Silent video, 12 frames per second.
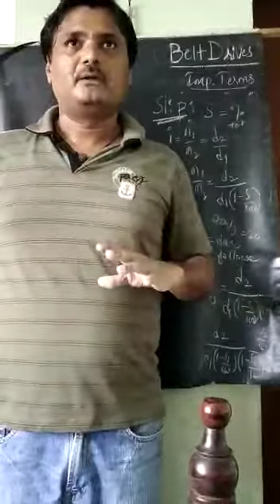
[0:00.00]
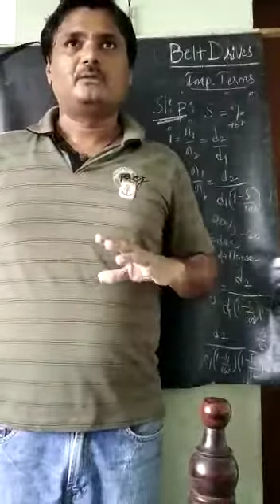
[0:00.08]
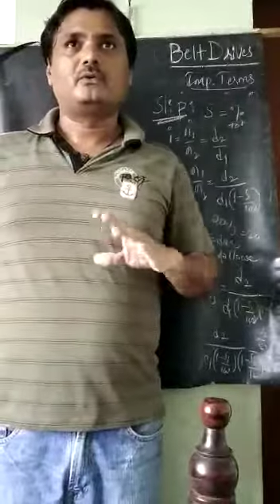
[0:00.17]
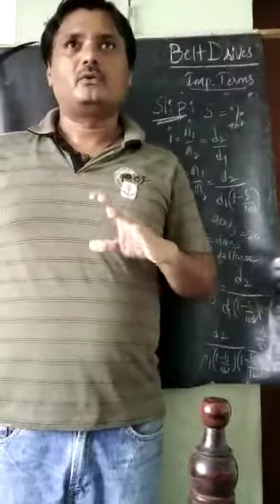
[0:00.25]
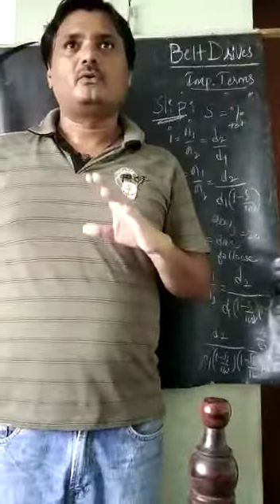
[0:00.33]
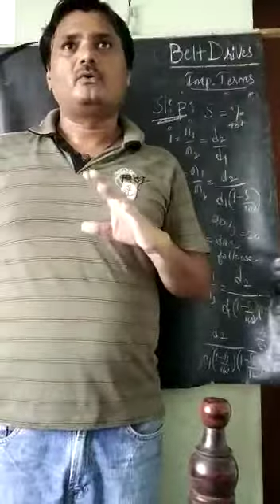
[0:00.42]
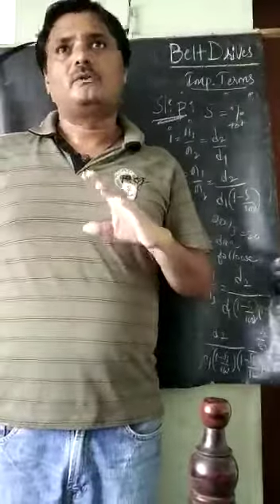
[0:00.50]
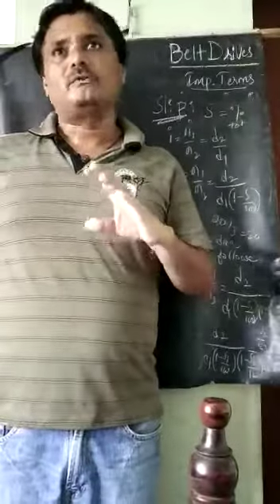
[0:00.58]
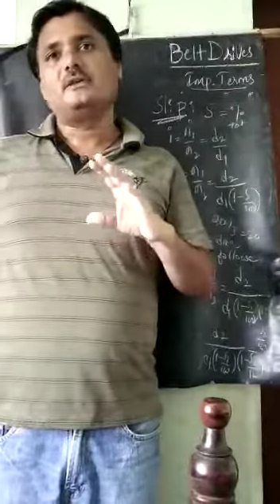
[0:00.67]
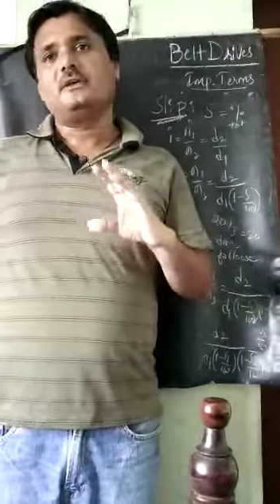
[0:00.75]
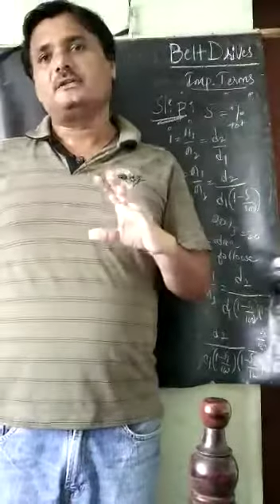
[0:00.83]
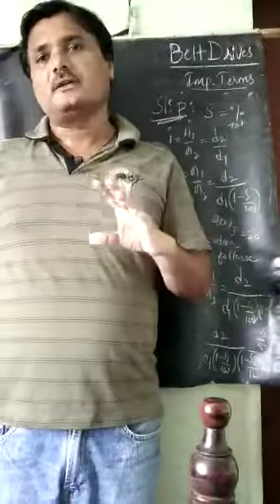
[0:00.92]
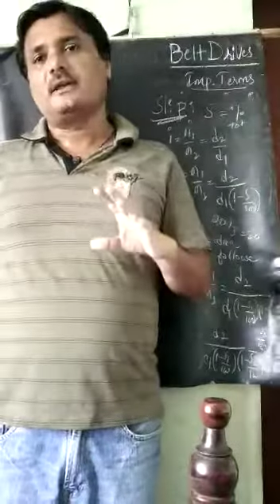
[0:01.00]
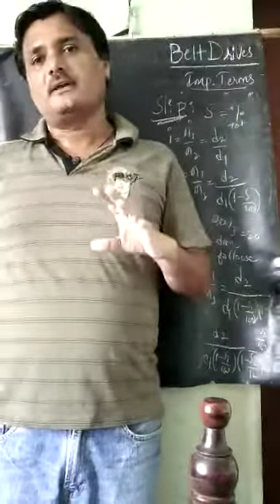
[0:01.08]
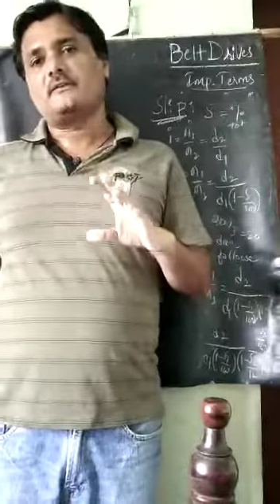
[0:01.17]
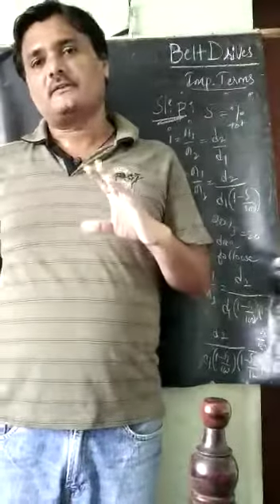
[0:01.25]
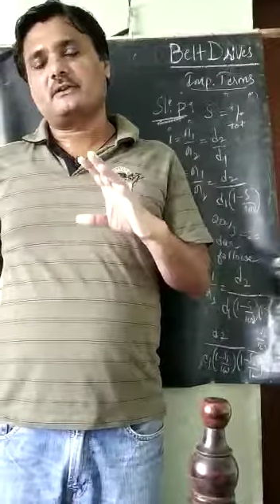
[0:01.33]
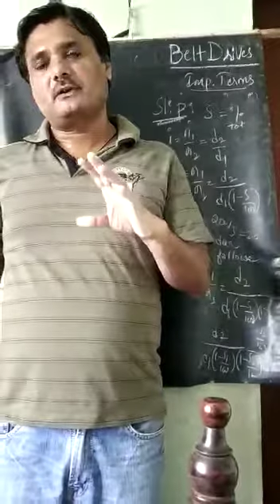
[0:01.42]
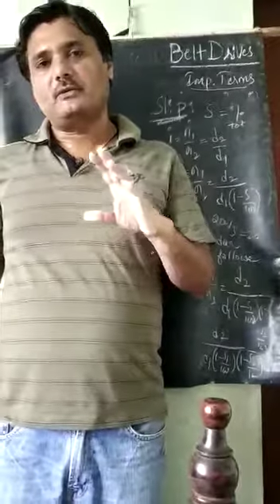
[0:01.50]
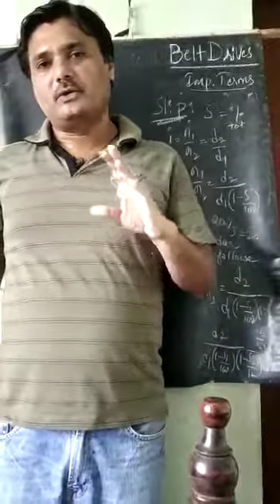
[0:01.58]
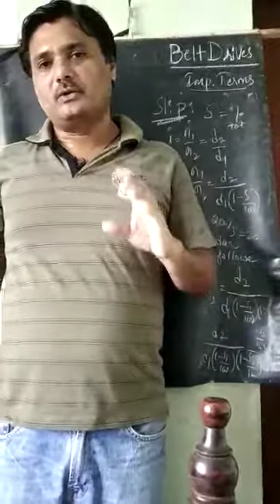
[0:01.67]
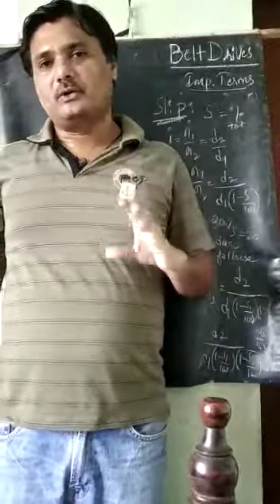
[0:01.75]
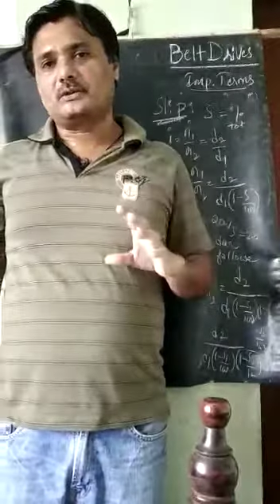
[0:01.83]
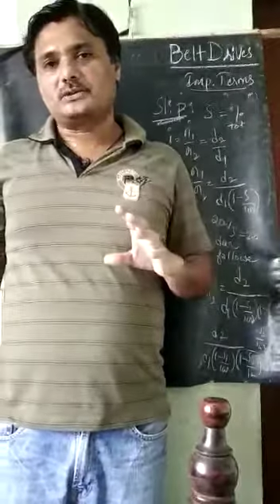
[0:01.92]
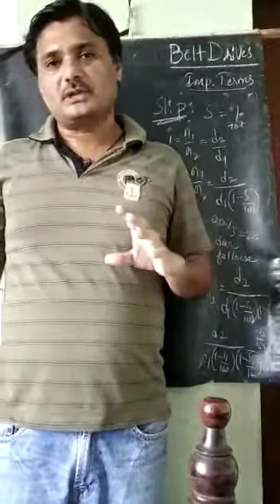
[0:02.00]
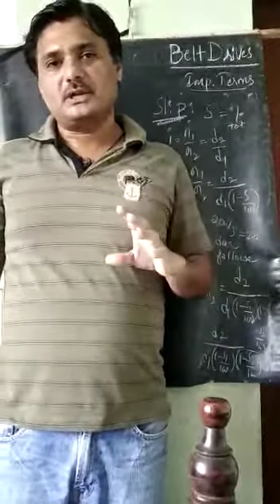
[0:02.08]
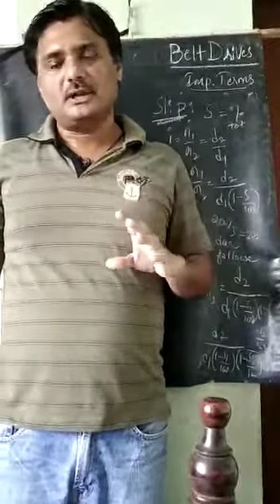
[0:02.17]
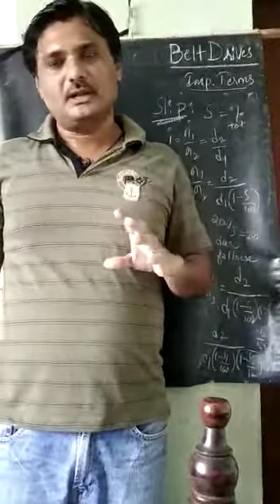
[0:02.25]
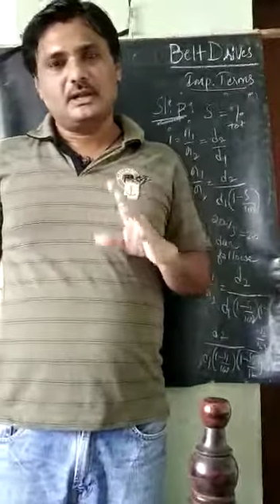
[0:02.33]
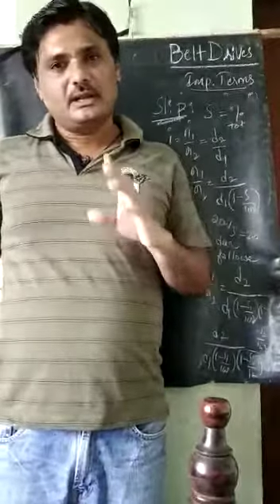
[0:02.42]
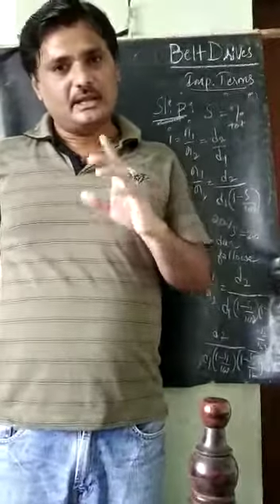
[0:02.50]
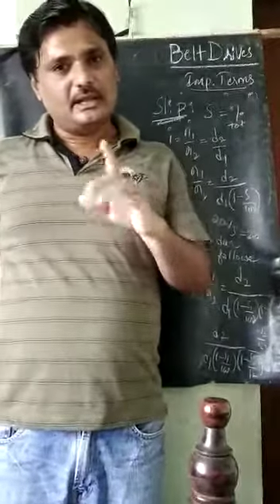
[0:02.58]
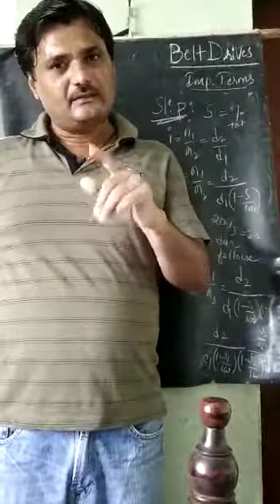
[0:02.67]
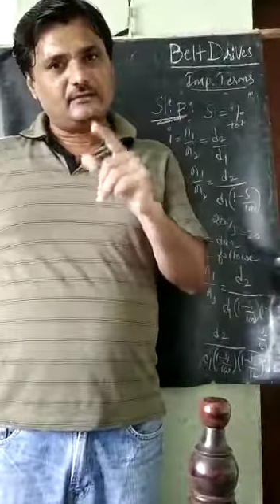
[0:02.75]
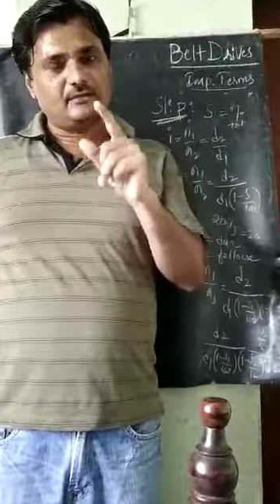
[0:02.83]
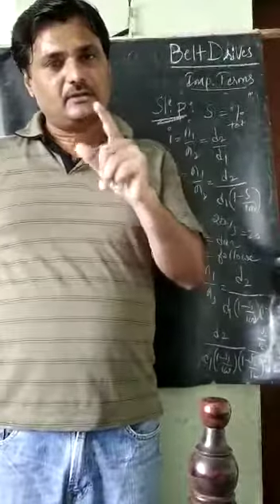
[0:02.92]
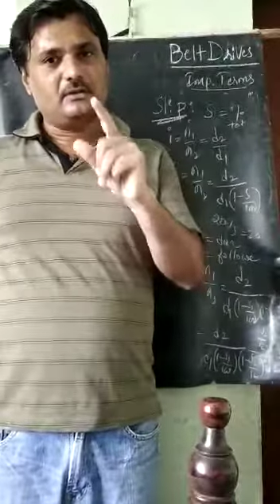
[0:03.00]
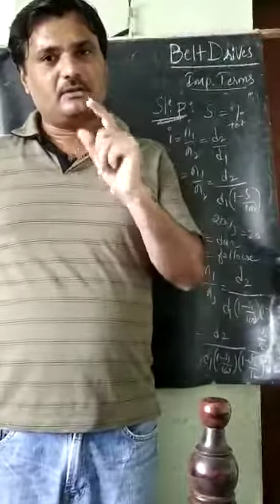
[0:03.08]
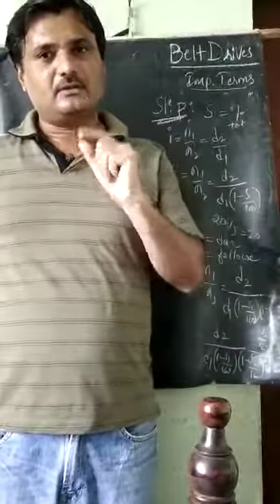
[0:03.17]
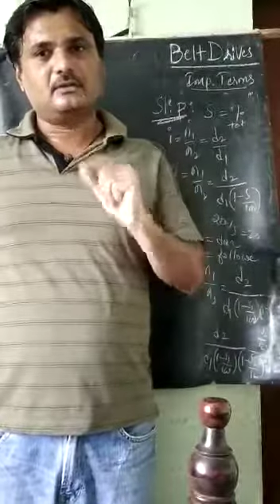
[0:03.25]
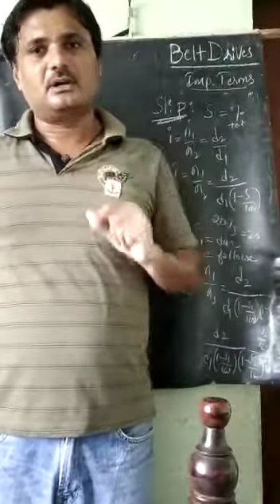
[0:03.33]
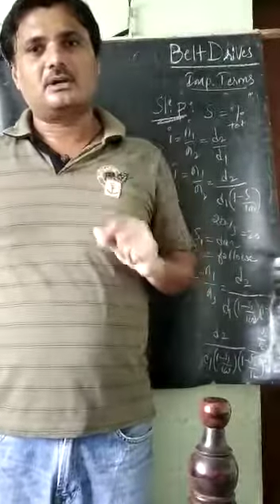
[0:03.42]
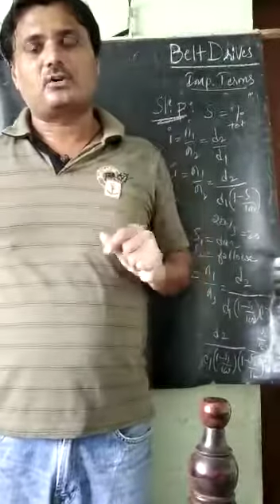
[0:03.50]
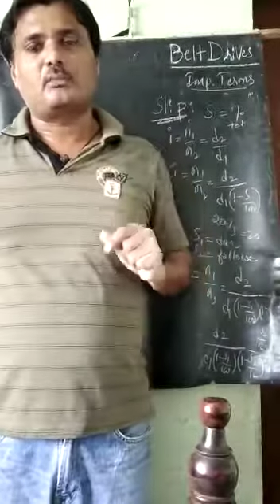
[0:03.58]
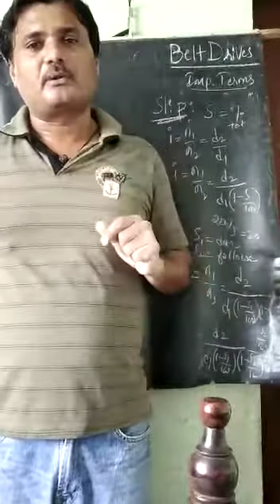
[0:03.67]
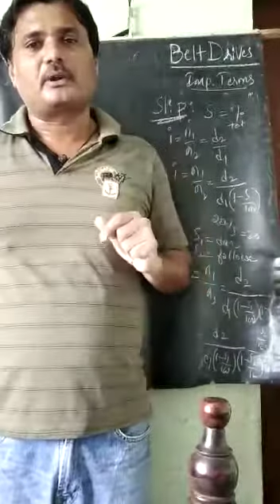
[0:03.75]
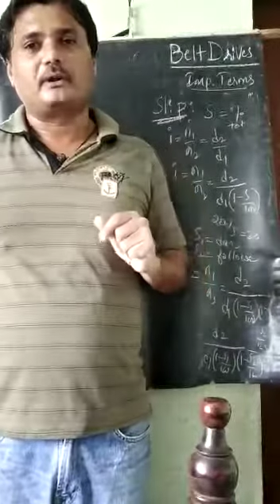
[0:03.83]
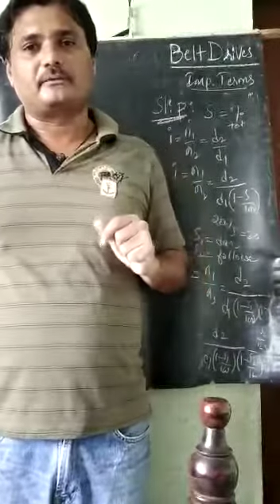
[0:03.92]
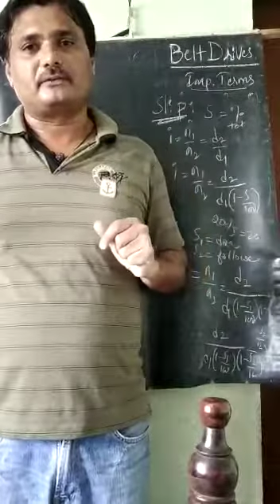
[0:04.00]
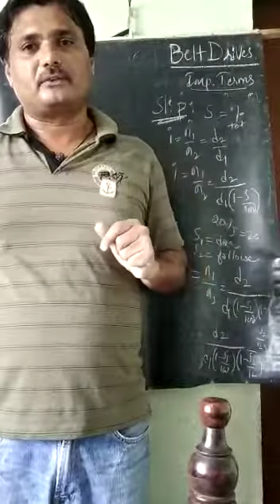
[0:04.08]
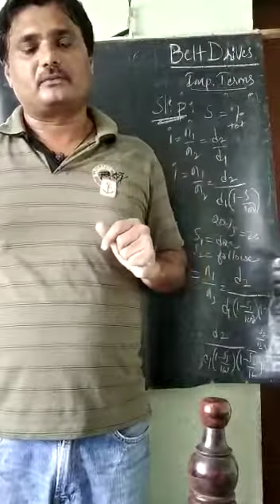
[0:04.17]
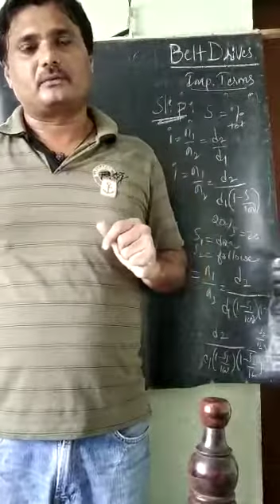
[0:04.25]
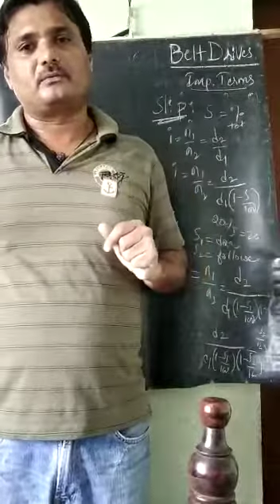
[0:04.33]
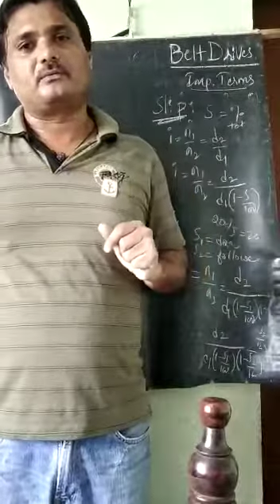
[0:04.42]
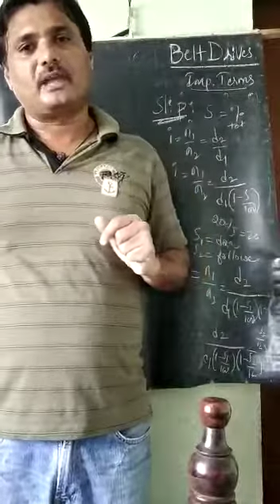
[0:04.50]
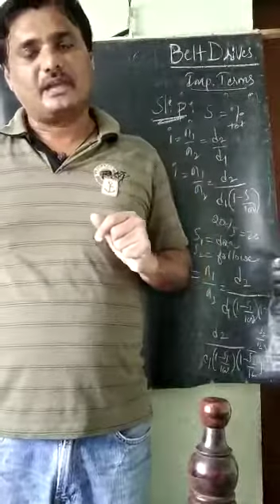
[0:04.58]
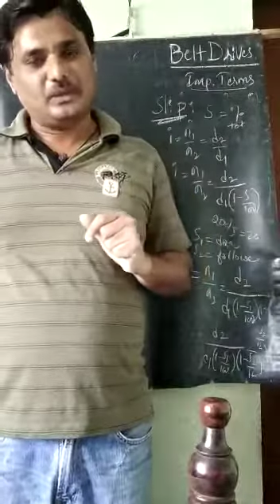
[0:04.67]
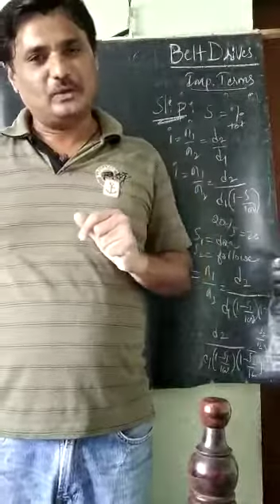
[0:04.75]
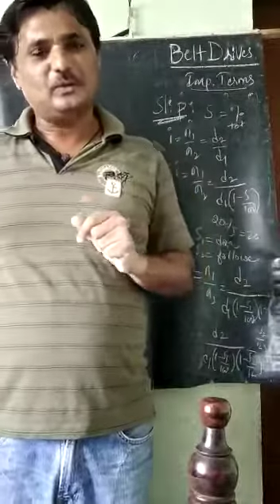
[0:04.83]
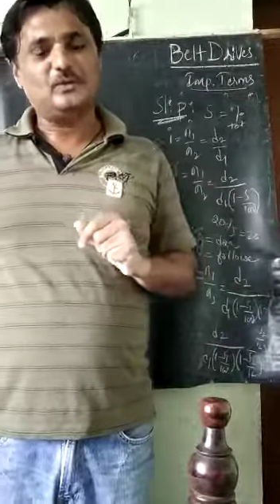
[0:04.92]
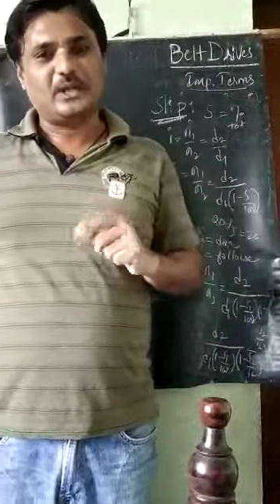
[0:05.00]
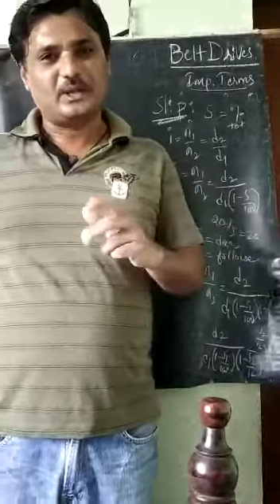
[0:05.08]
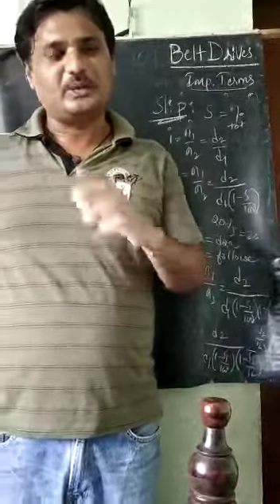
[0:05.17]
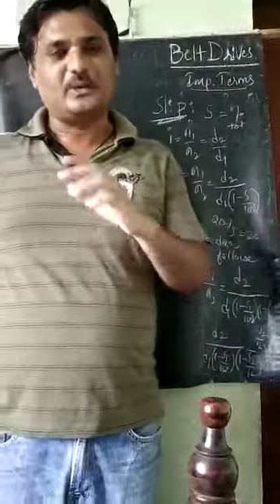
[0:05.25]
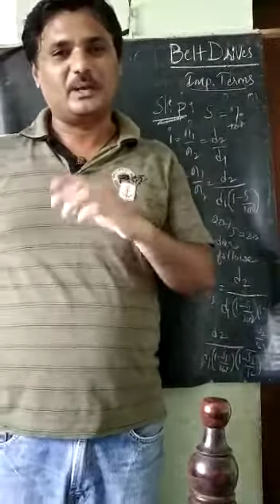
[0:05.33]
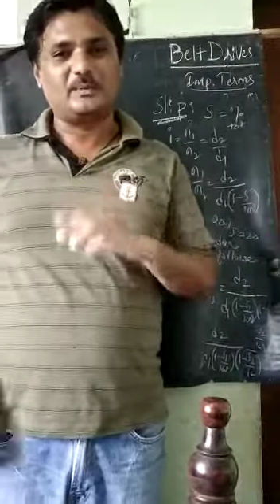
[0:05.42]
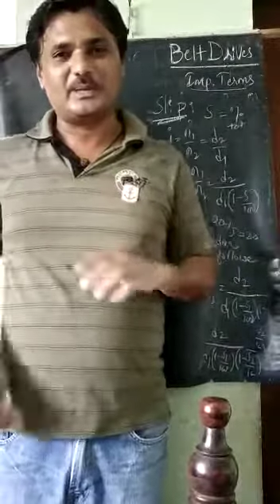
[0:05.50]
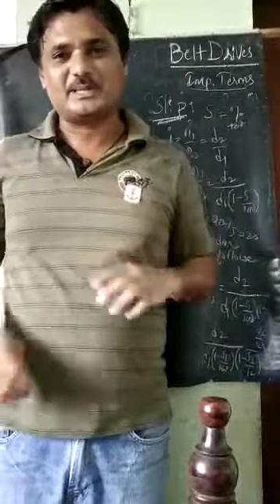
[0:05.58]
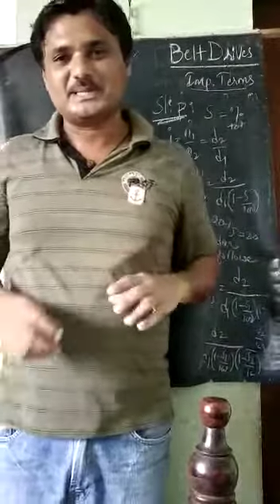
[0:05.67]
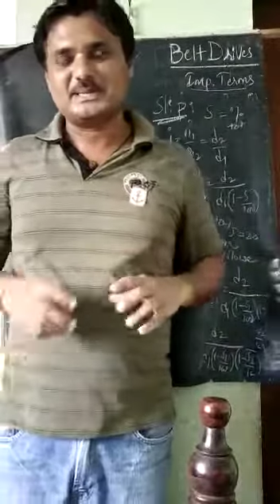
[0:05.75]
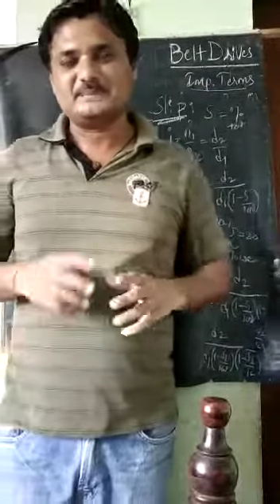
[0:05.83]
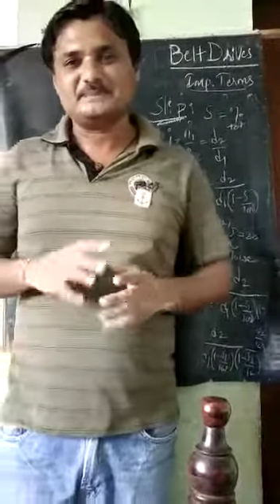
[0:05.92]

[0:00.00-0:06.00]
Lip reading: So we'll see in the next video lecture, the topic of this one. Thank you very much.